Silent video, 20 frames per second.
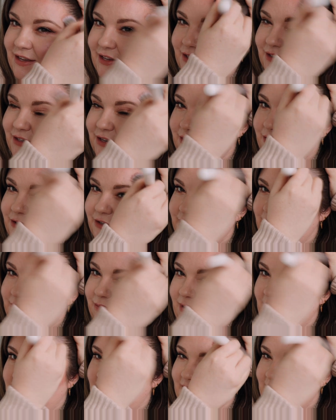so just
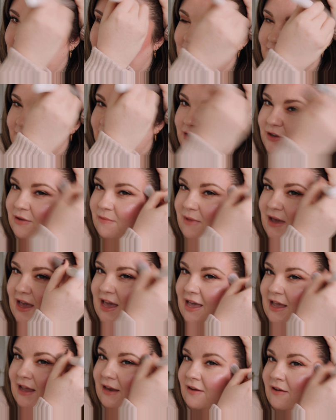applying that to my
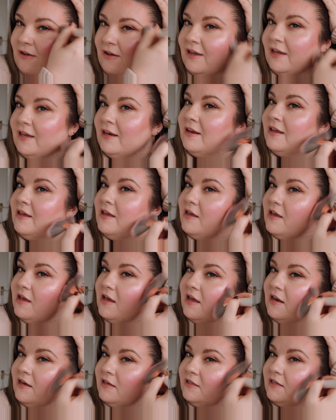hairline
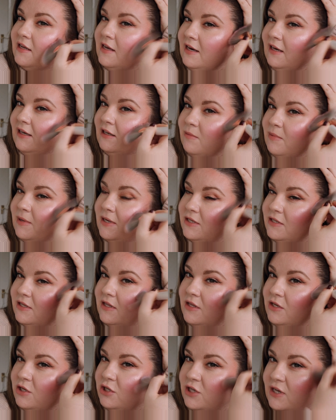and a little bit to
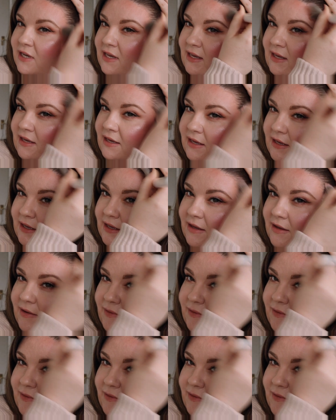the cheek